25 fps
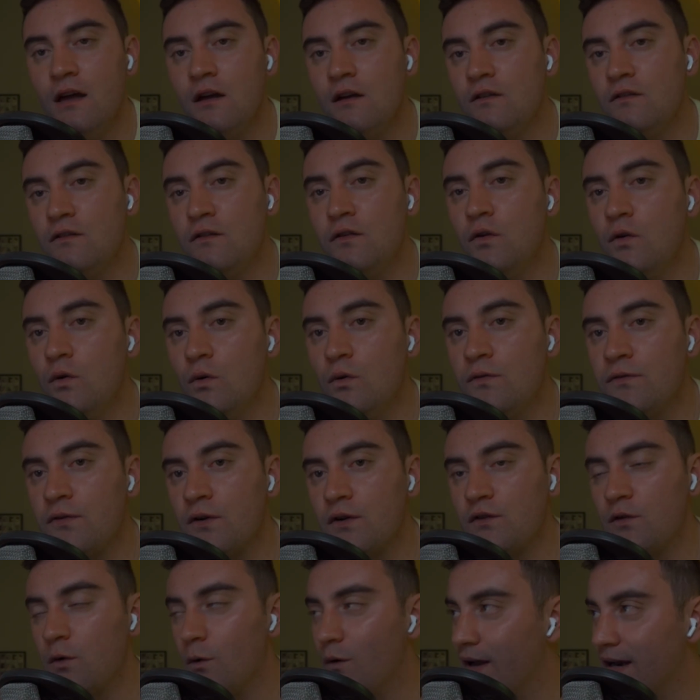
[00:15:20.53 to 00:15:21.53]
2
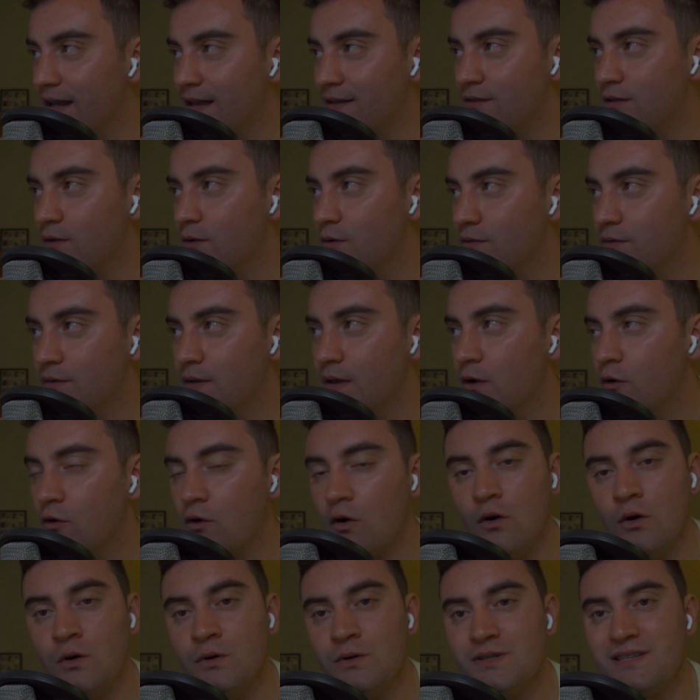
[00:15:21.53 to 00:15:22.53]
for 22 field
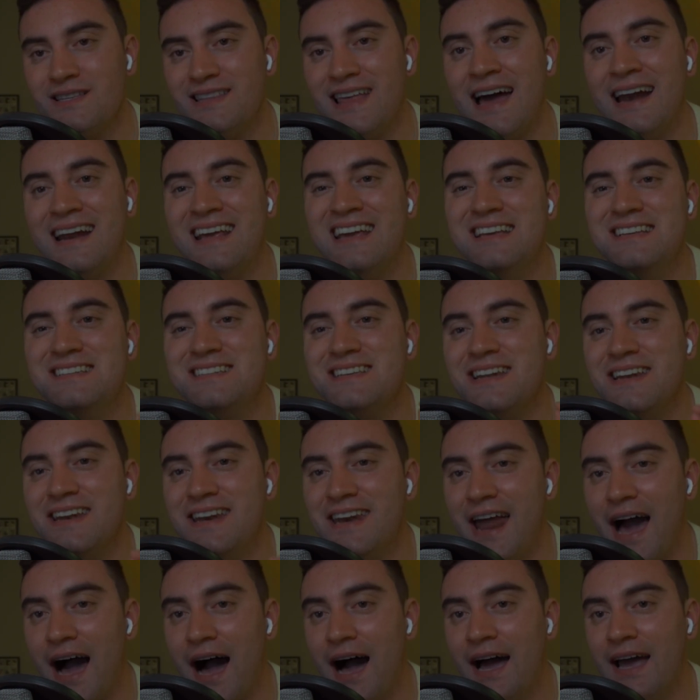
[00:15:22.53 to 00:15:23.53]
goals. That is
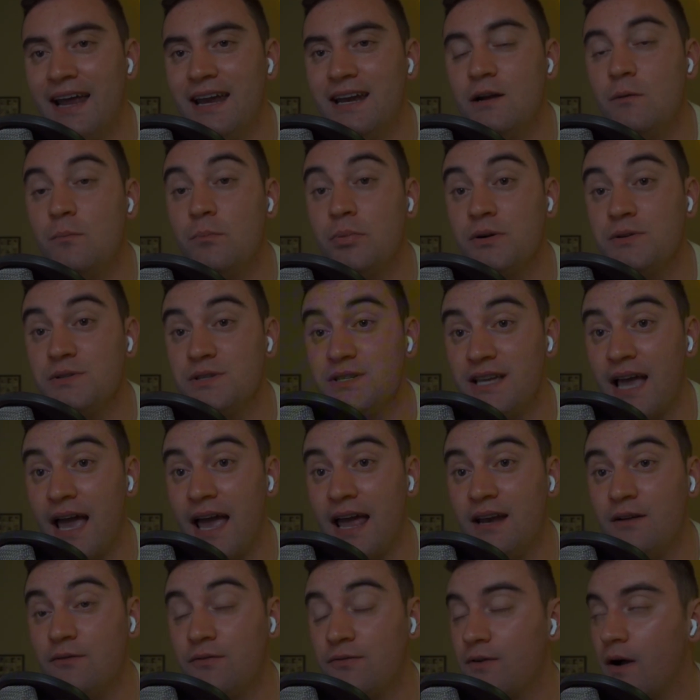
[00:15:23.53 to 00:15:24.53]

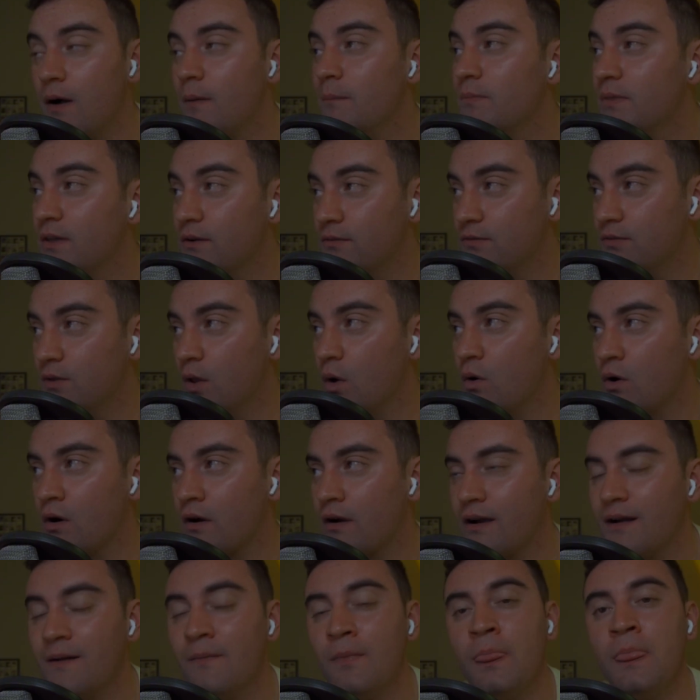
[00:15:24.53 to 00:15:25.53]
9% from the
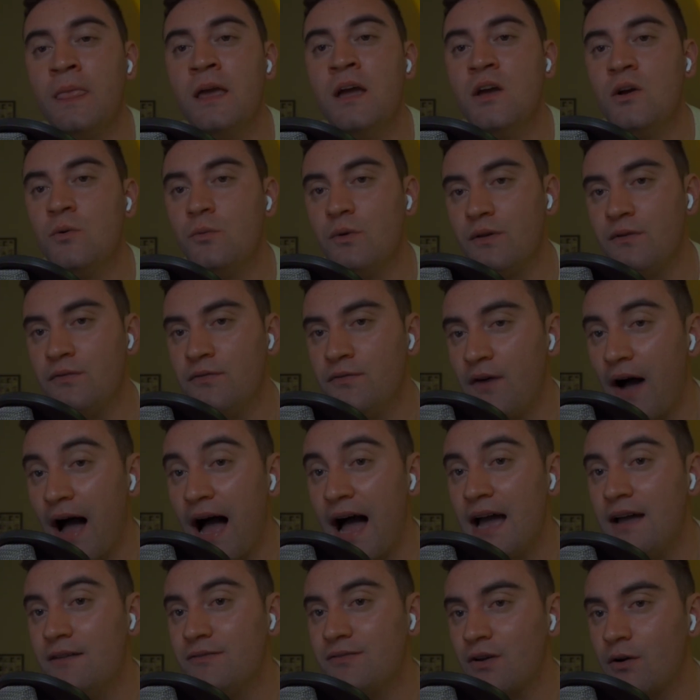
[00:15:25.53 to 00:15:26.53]
floor with
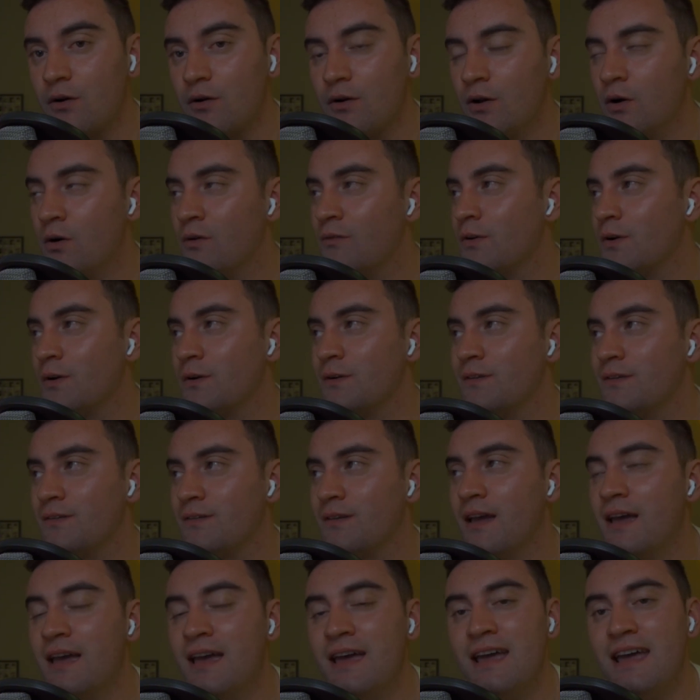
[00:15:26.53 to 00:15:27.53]
5
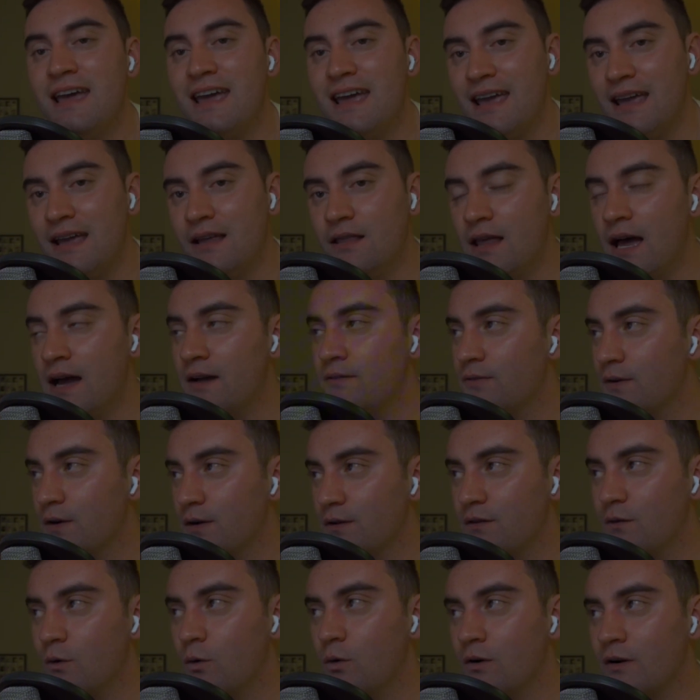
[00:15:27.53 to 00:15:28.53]
turnovers in that
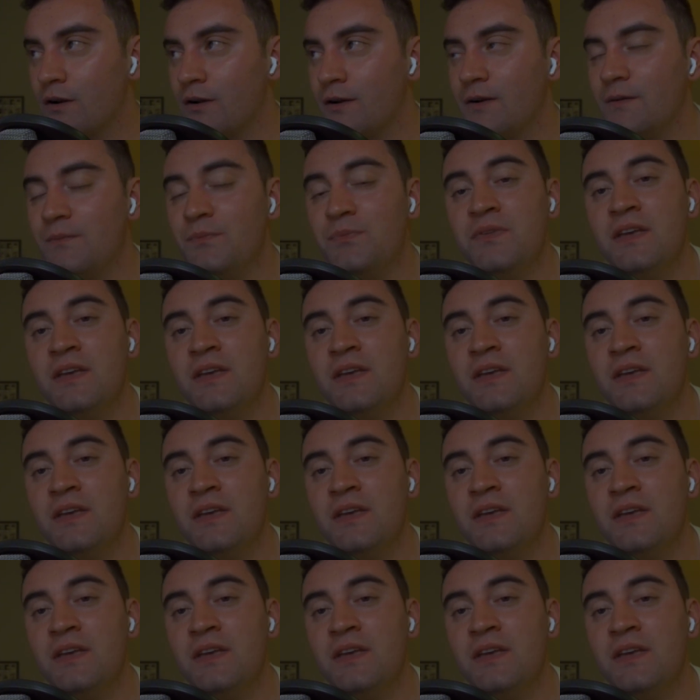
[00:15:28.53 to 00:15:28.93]
first quarter.